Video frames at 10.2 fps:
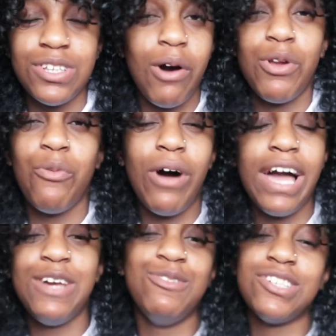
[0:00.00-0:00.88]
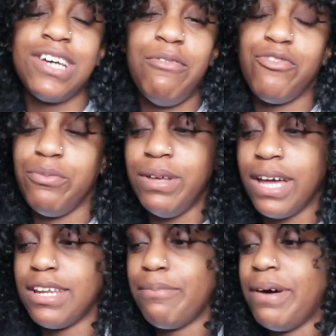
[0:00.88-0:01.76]
So I don't know why he was coming for me
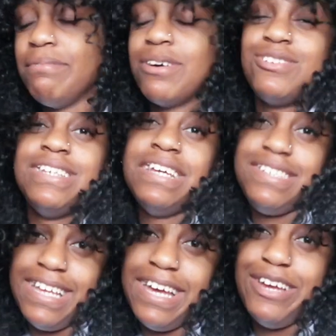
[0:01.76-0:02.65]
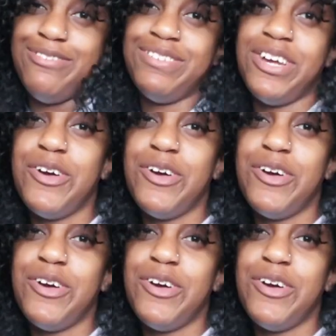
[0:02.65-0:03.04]
like that. But I'm not going to say his name.